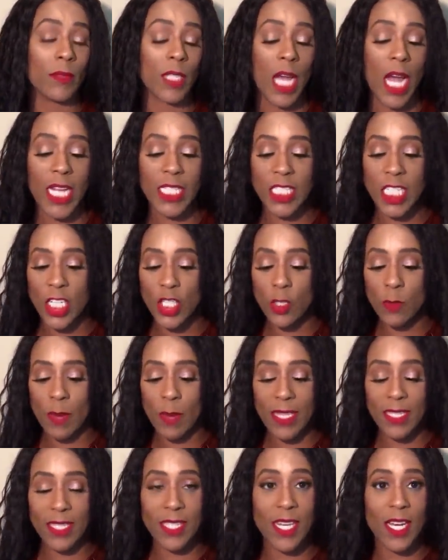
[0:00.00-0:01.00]
I teach my
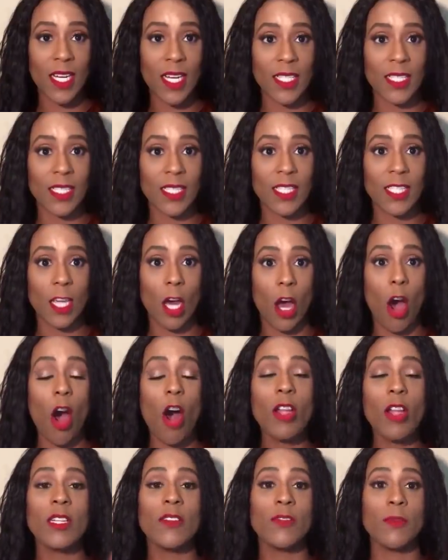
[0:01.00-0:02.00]
sons,
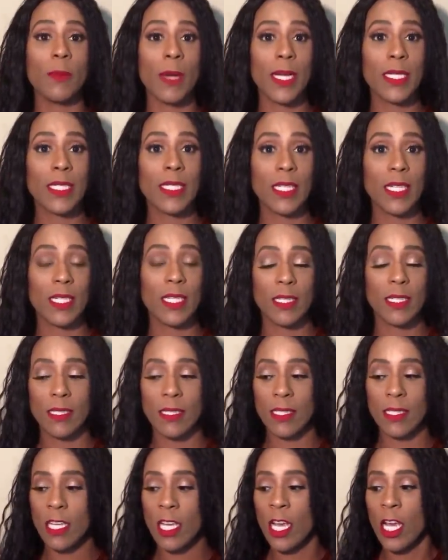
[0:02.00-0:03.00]
all of my
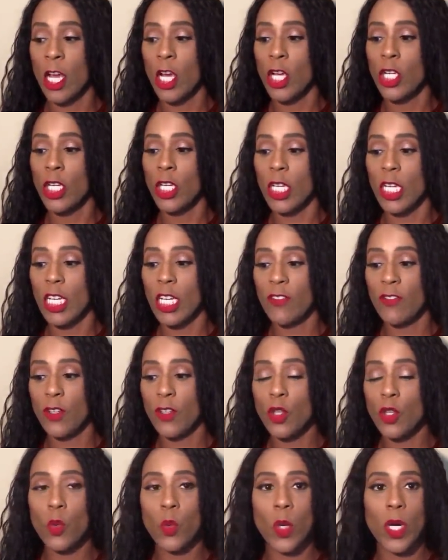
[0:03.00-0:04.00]
sons, if
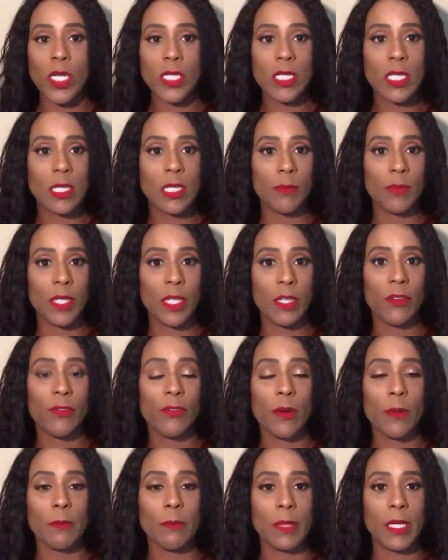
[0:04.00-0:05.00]
you want something
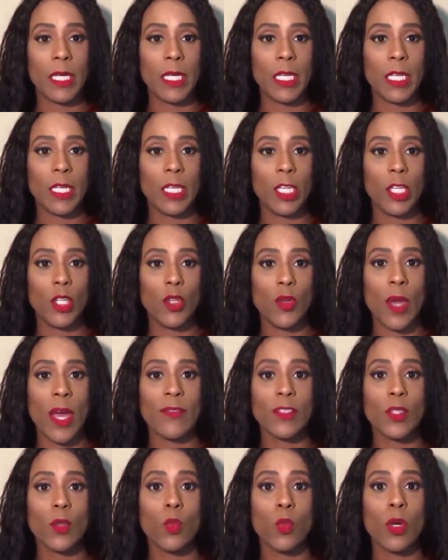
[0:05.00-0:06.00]
from me, you have
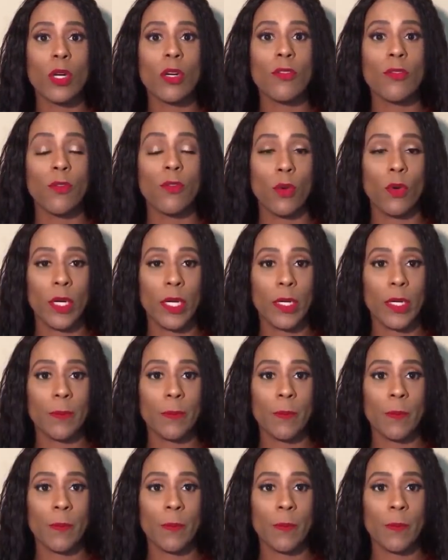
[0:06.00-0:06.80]
to work for it.